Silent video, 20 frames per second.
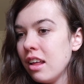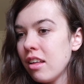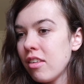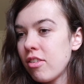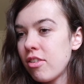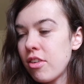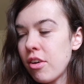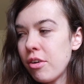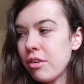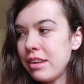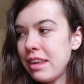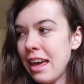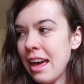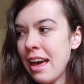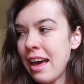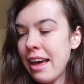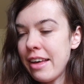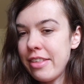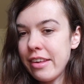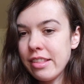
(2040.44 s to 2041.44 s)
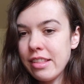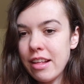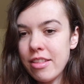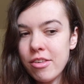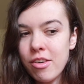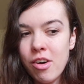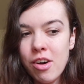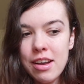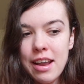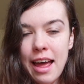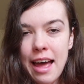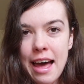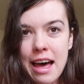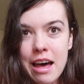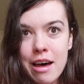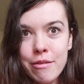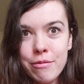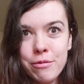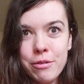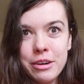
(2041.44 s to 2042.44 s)
So yeah, I think that's all I
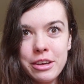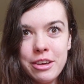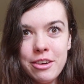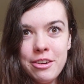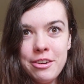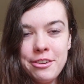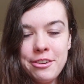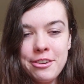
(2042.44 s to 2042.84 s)
have for you